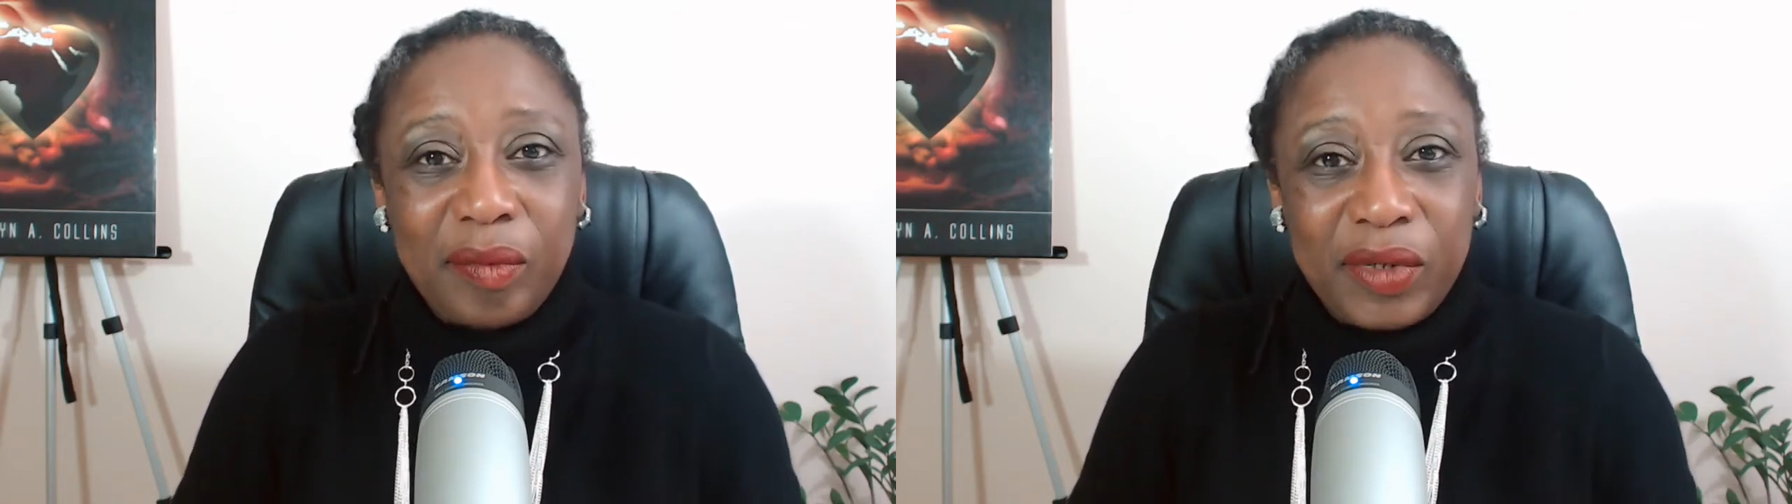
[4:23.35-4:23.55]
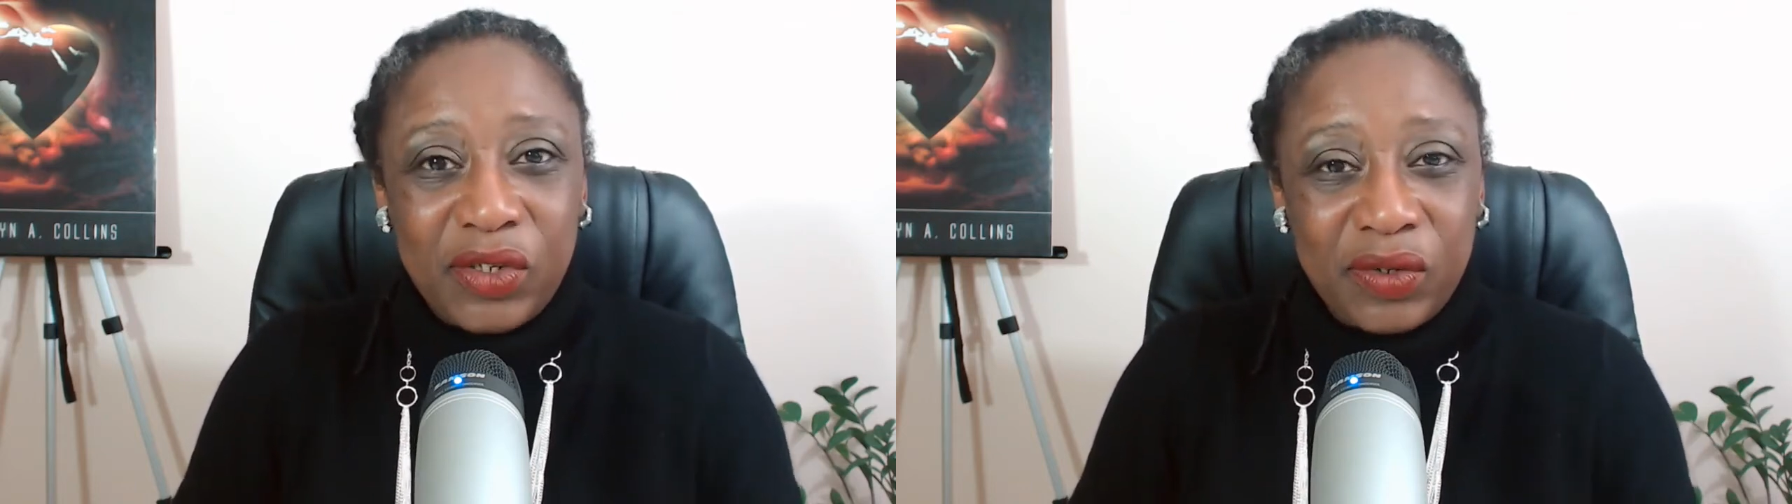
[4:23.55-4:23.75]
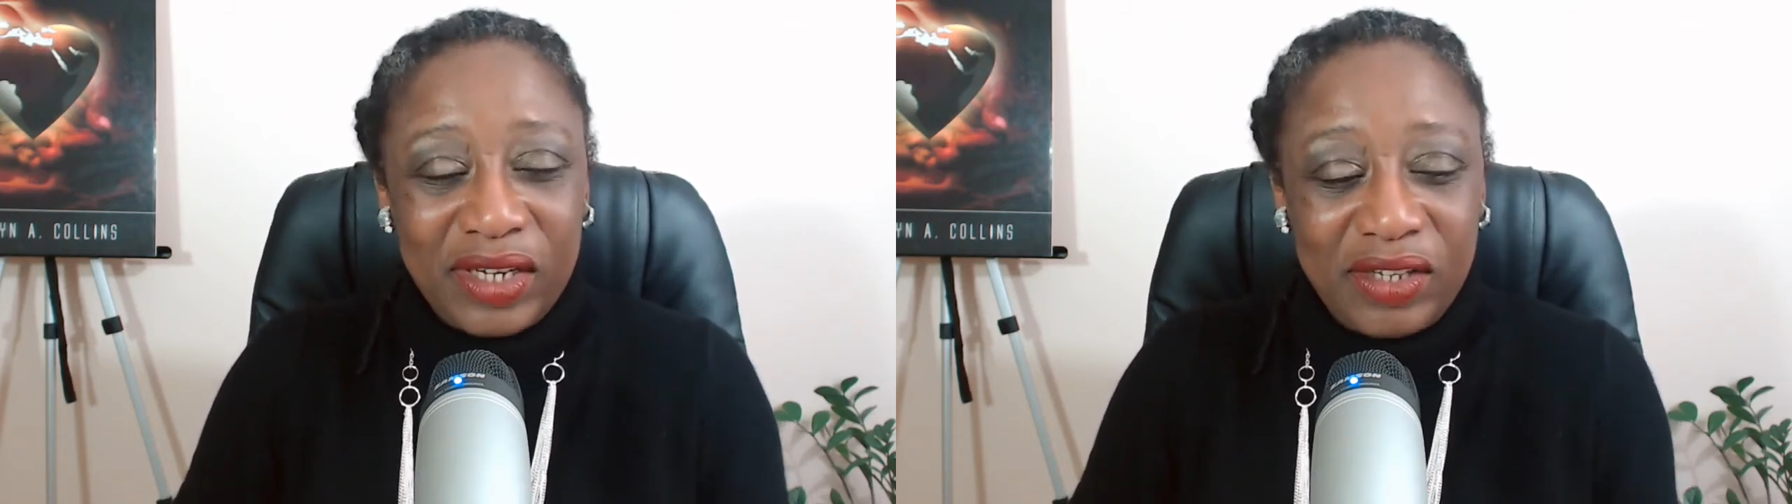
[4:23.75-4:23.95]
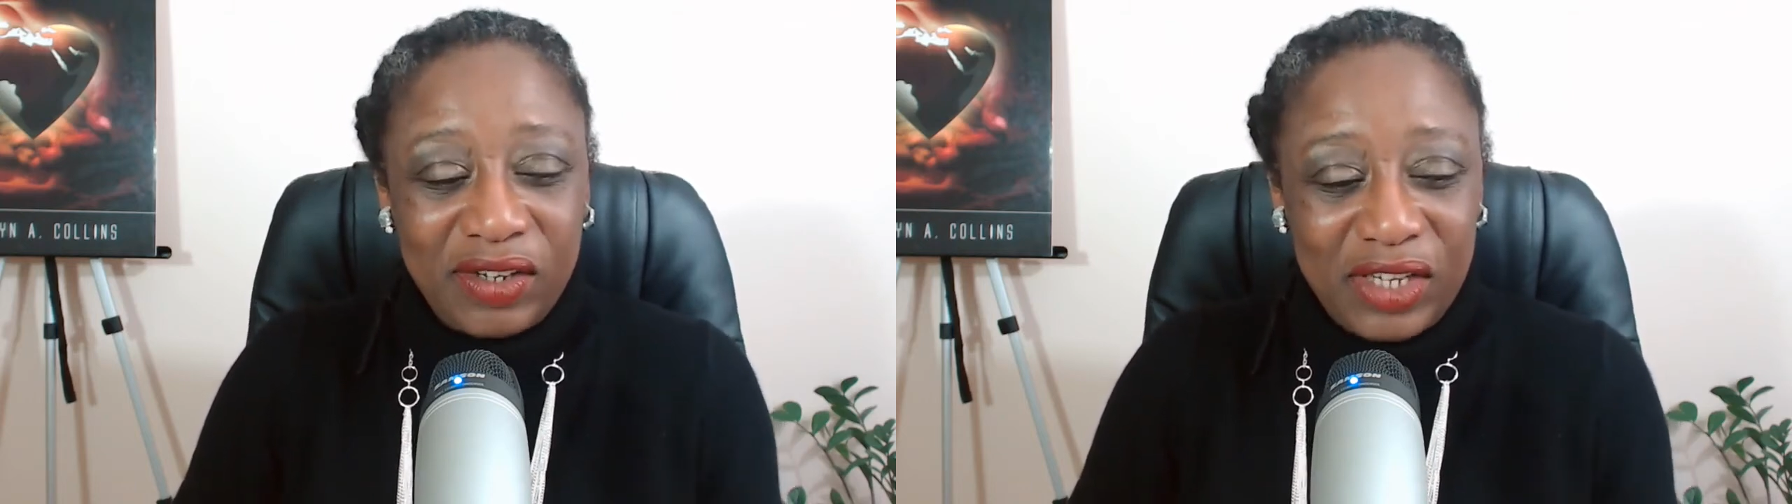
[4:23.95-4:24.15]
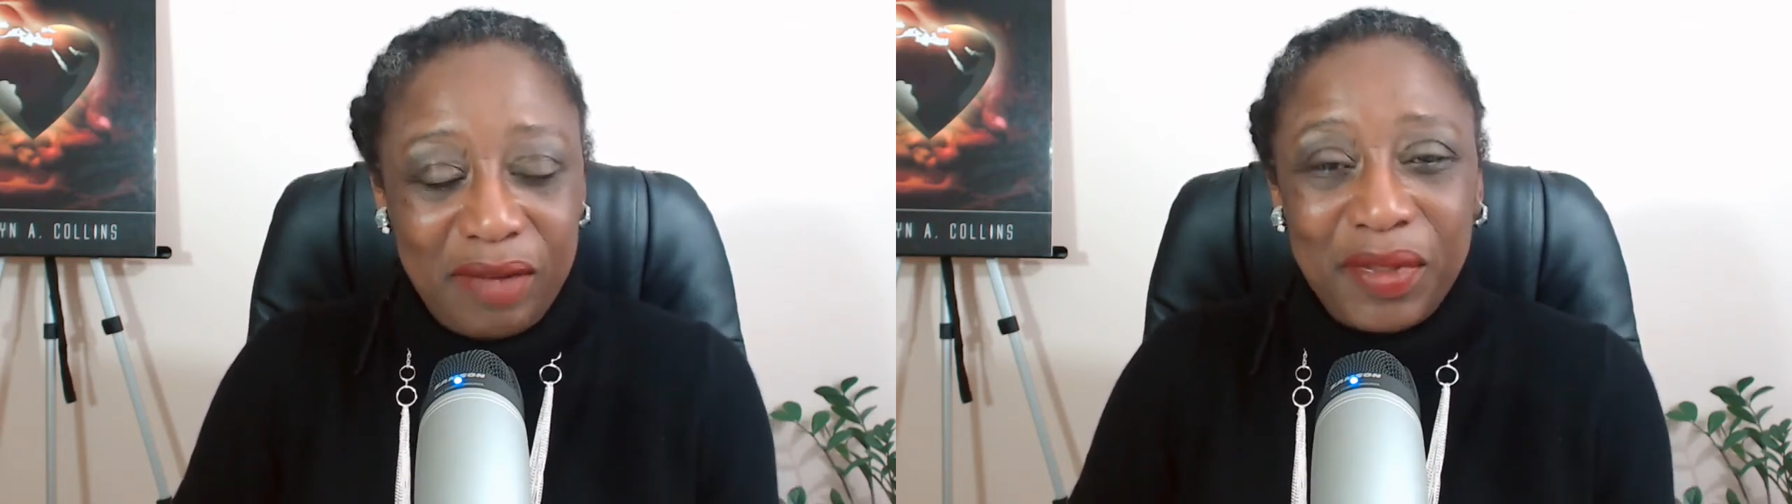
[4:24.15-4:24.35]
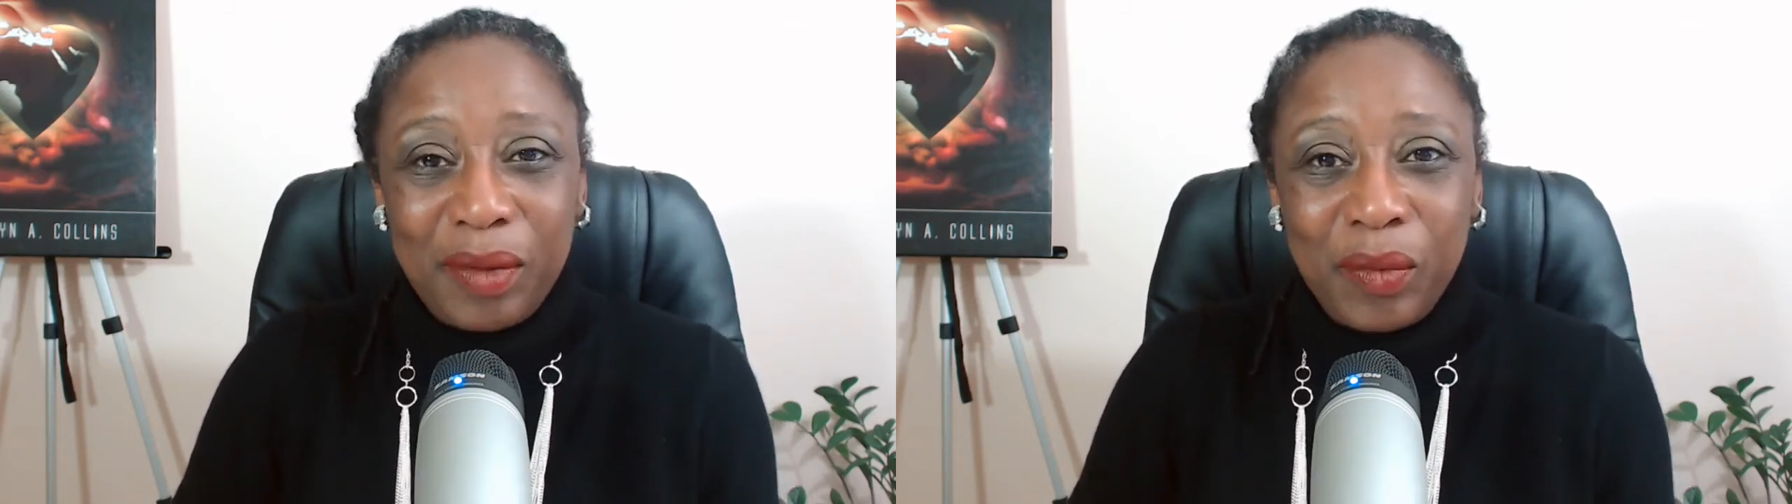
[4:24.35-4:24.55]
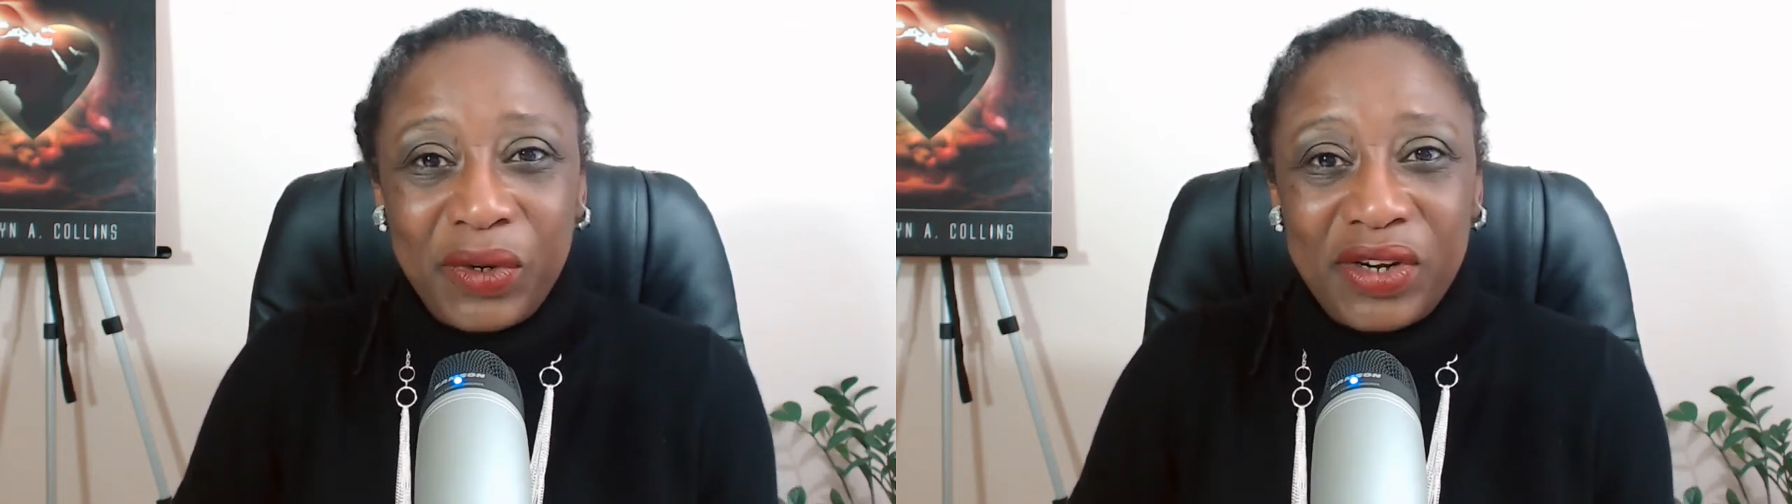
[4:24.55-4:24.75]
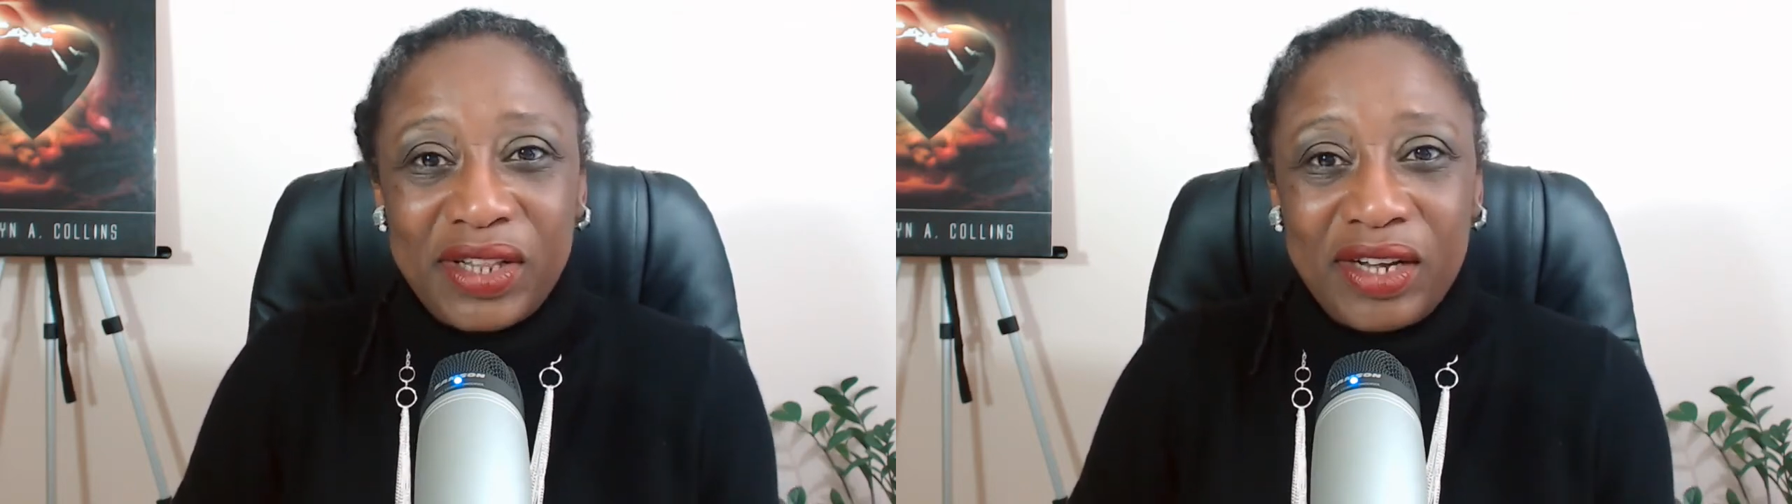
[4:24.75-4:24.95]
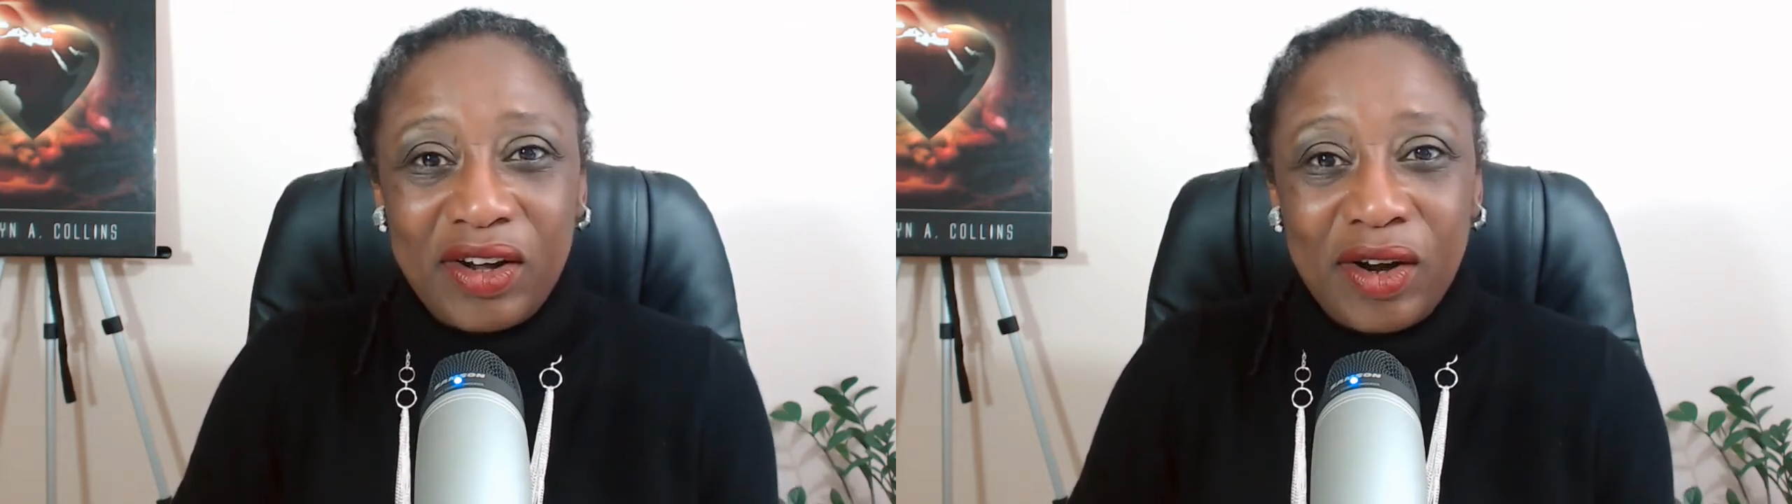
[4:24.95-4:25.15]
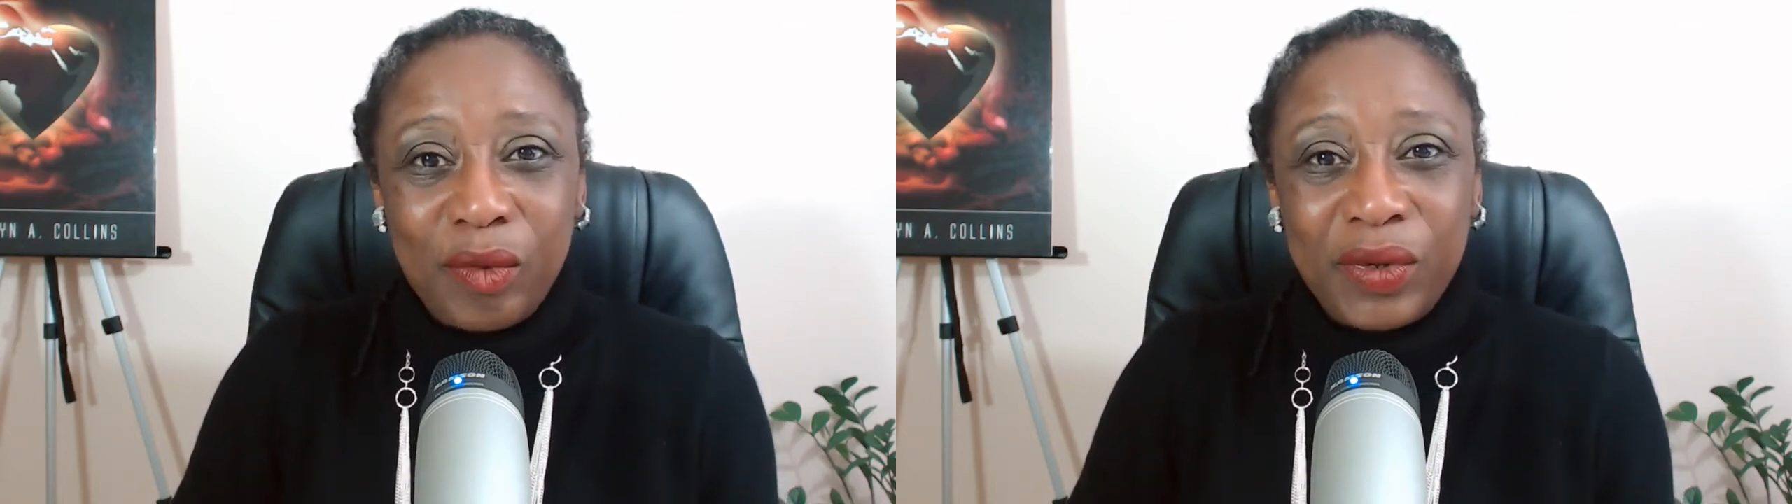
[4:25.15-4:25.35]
But you either keep them where they are,